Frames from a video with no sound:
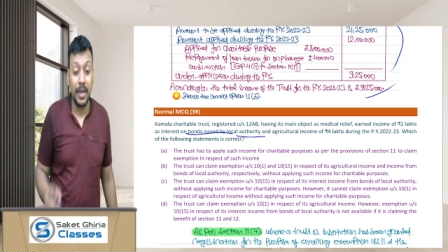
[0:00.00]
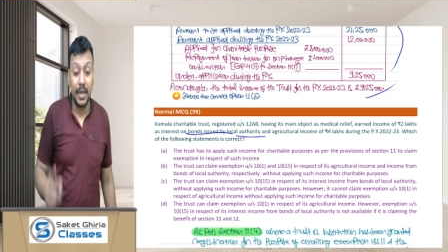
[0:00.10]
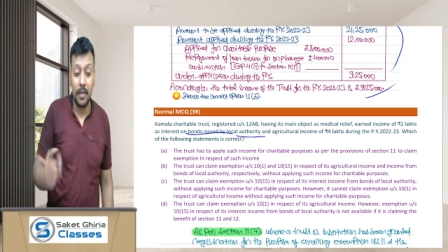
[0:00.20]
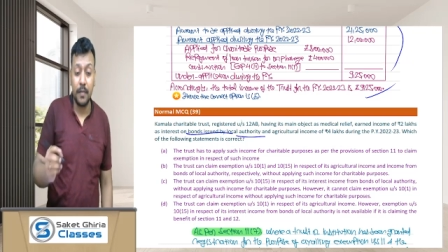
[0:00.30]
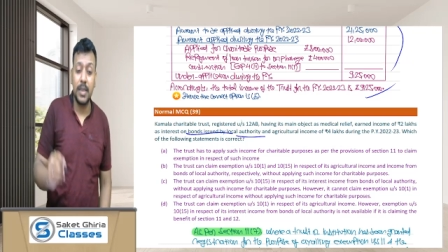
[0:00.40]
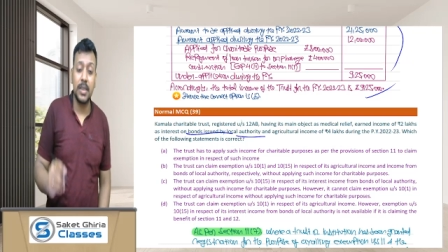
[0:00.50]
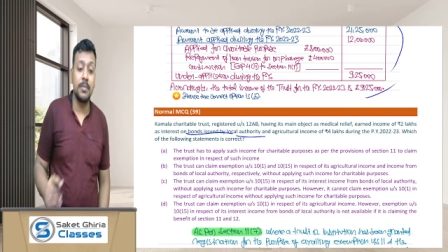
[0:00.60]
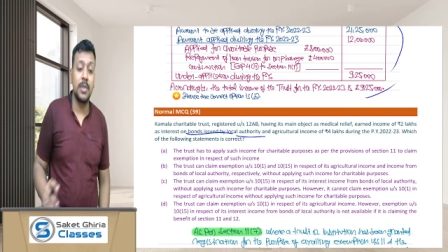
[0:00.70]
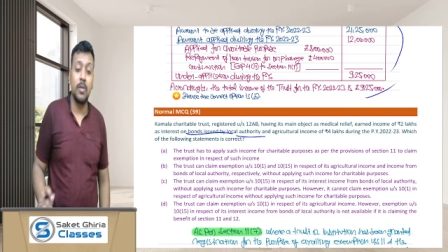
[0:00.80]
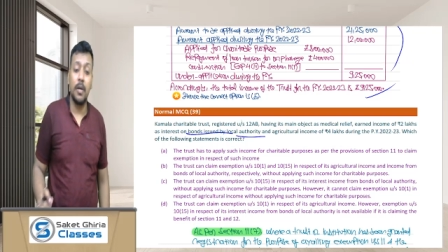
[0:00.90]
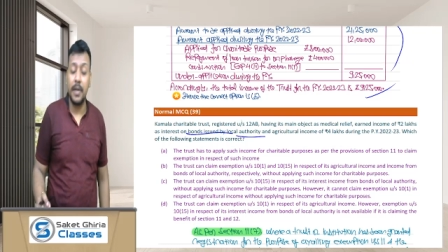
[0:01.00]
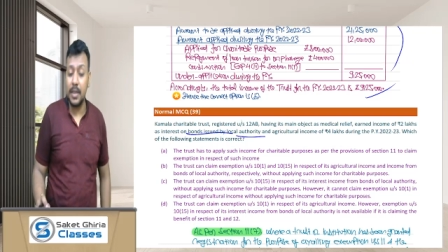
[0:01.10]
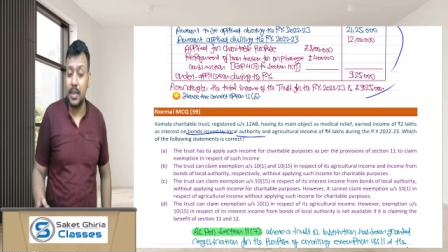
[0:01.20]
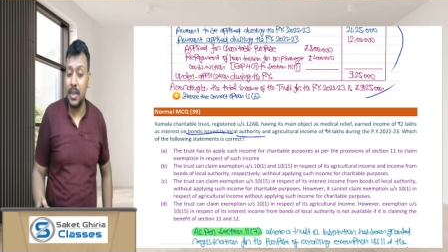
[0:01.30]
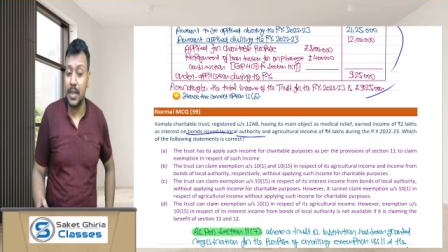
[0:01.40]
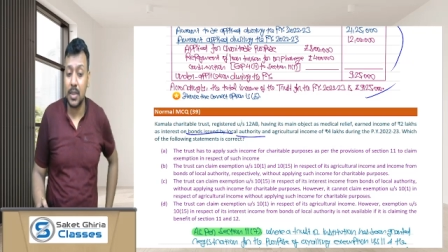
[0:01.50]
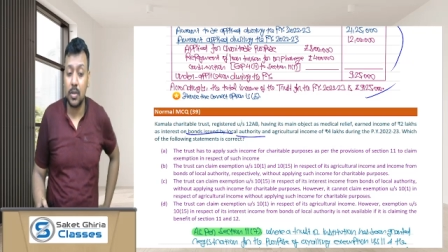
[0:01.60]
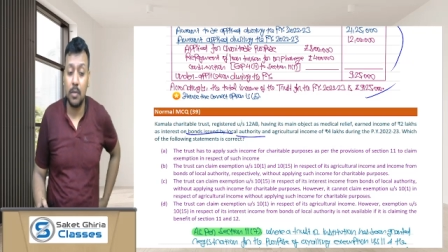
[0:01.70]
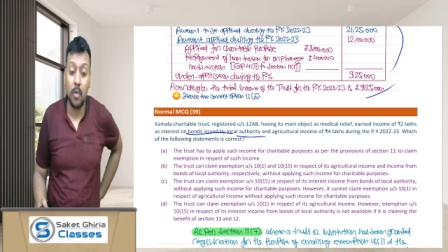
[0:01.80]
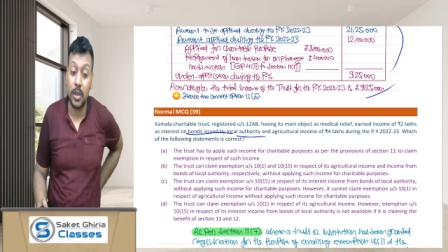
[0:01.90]
Dear friends, if you have earned the interest
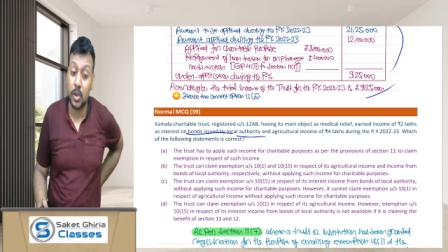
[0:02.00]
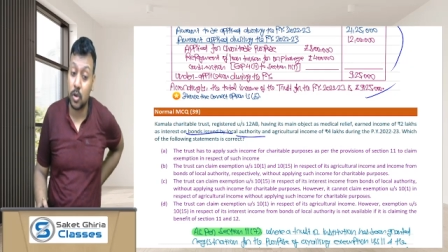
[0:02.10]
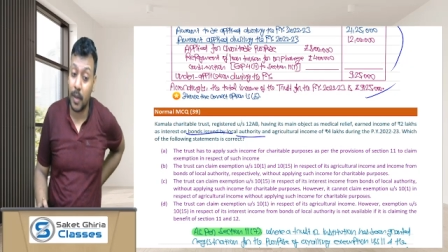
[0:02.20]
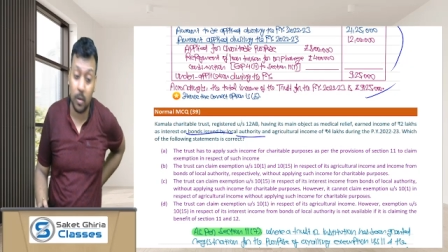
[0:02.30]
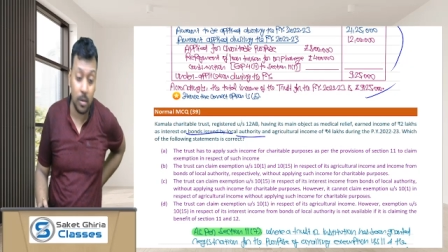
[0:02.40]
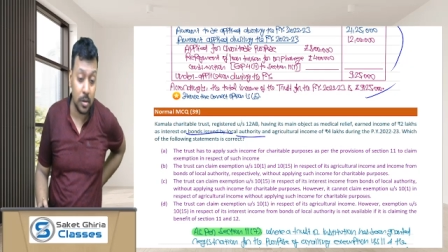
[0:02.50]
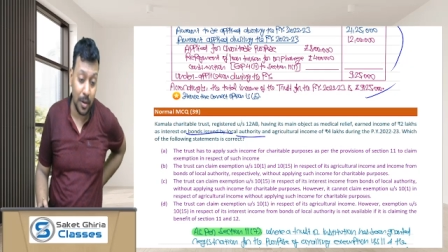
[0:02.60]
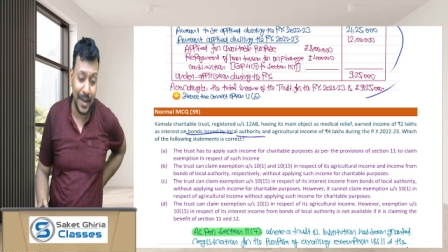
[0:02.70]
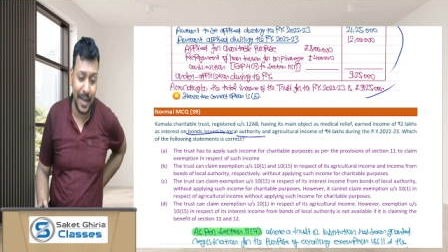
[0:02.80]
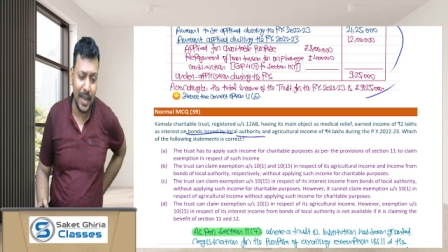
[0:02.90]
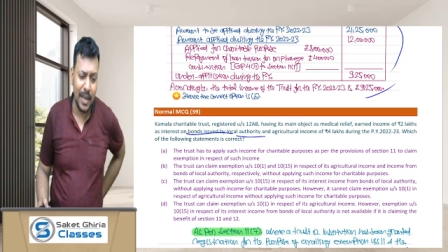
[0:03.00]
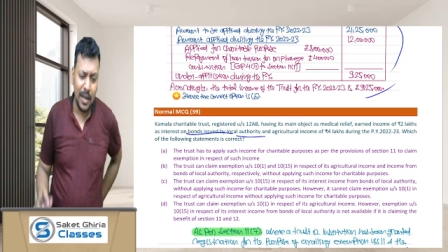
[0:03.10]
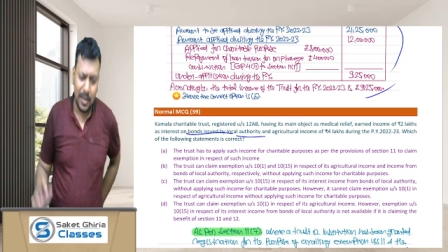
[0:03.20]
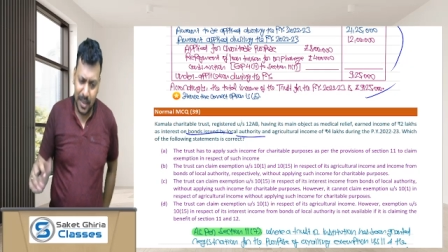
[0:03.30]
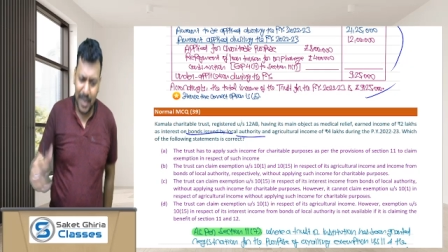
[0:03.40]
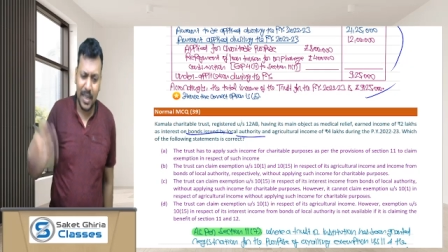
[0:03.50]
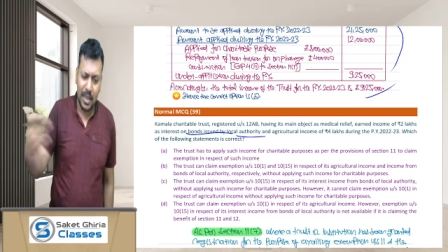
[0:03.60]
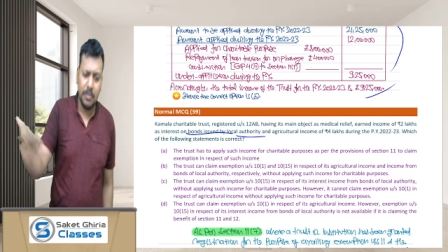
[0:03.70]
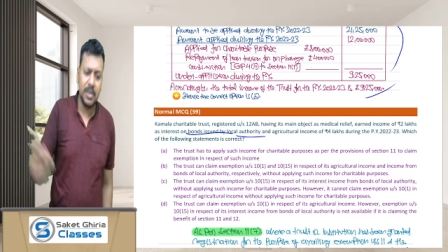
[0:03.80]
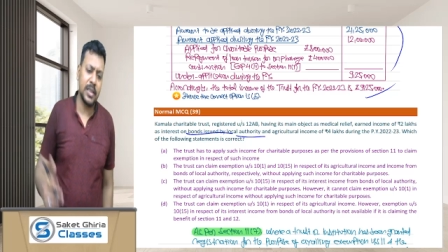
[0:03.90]
on bond issued by a local authority, that
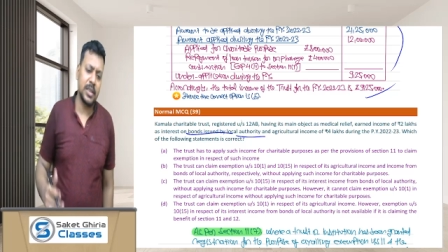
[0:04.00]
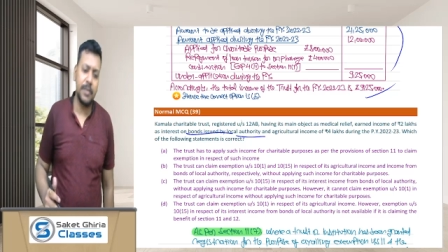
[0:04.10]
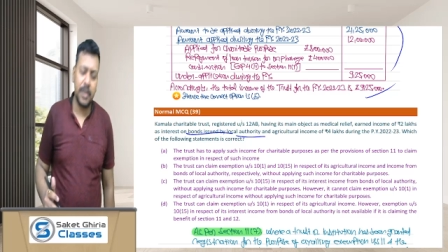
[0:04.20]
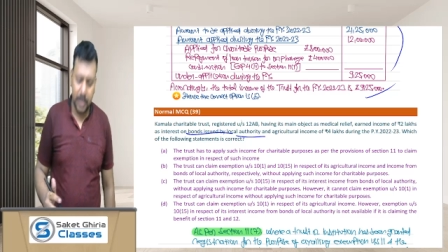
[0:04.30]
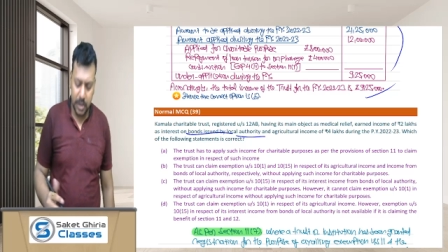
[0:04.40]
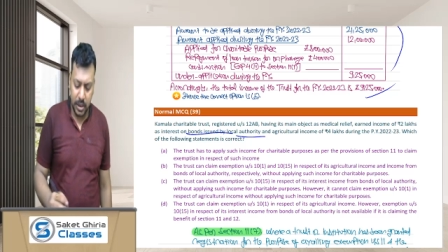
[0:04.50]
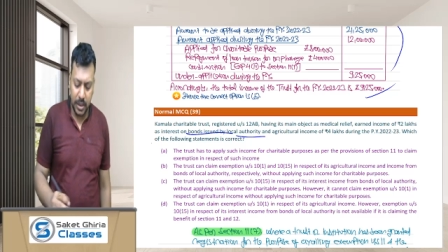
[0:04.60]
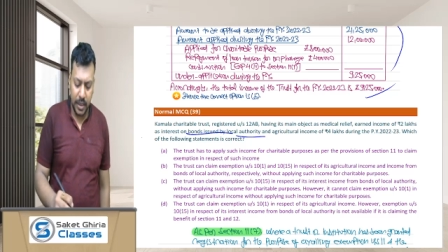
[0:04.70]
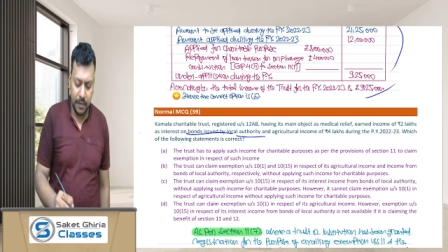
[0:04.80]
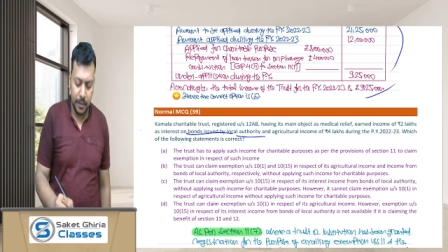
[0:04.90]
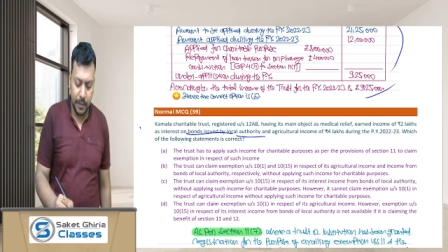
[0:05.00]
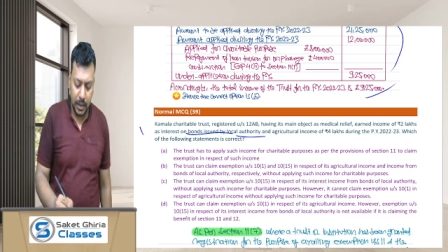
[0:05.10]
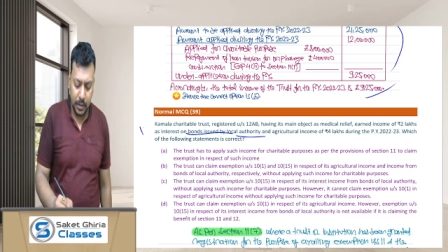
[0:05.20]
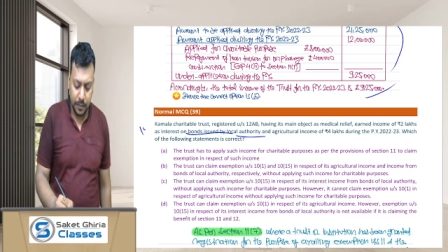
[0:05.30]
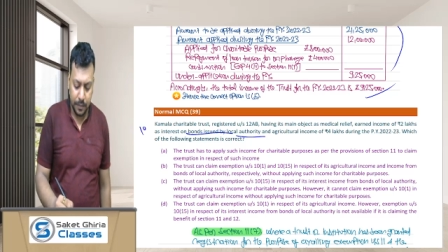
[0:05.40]
income is exempt under section 1015.